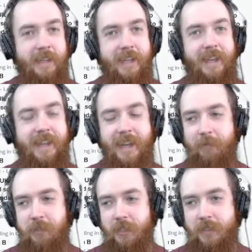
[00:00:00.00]
again,
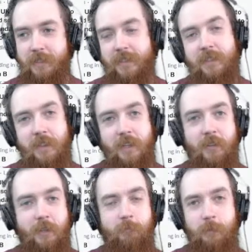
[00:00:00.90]
I was just
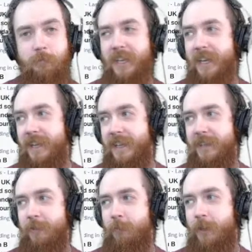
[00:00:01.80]
literally replaying
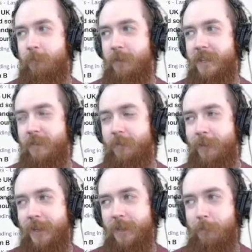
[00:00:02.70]
it while waiting
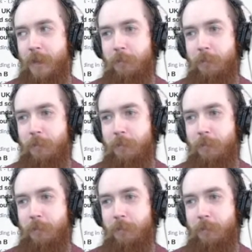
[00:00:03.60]
for the